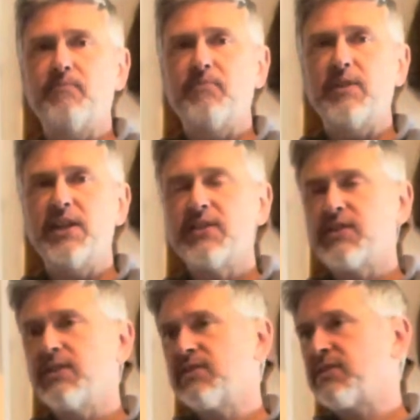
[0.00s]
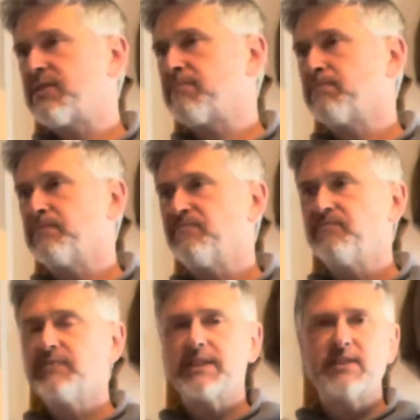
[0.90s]
This is
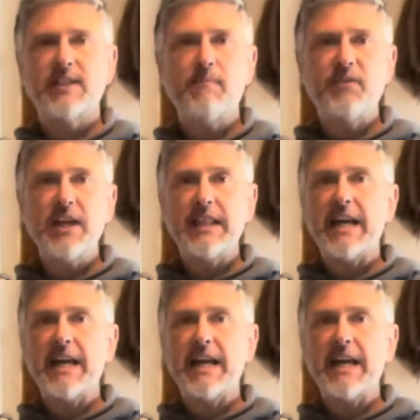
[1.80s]
something